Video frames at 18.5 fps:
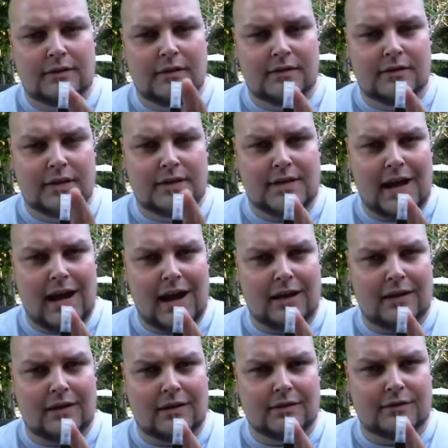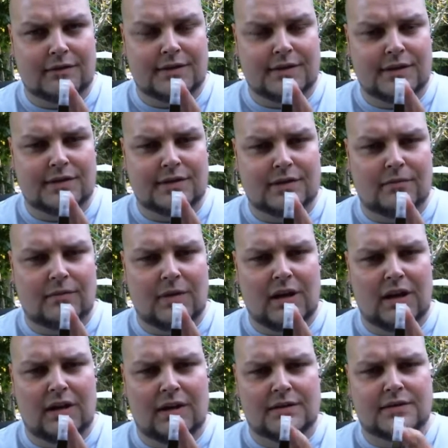the tank system
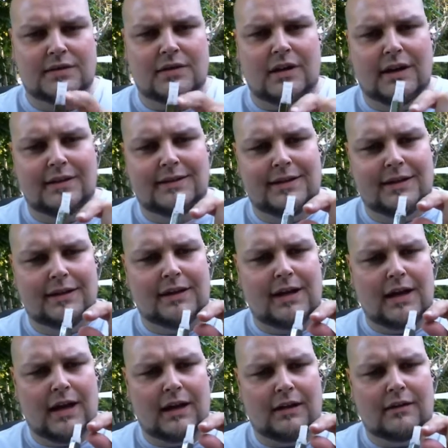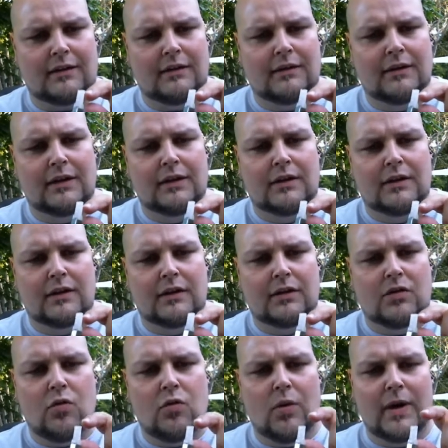is I did get
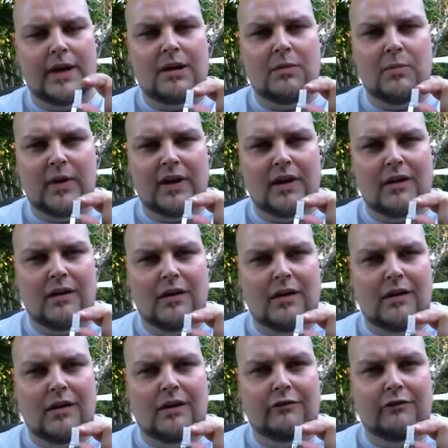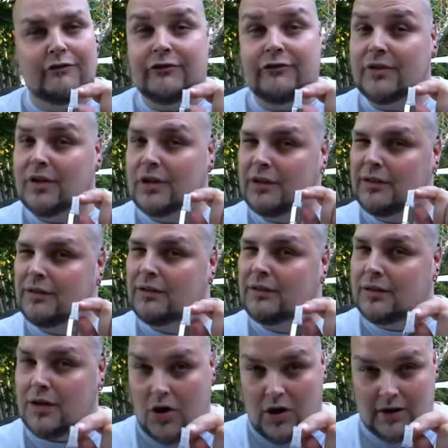quite a bit of
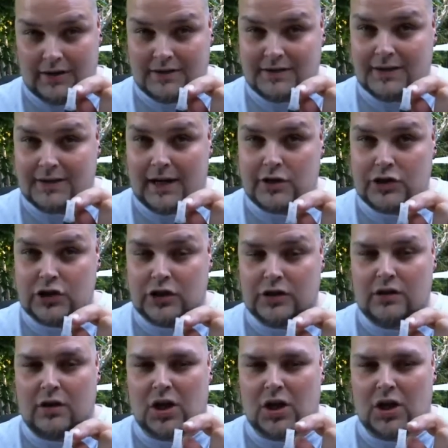condensation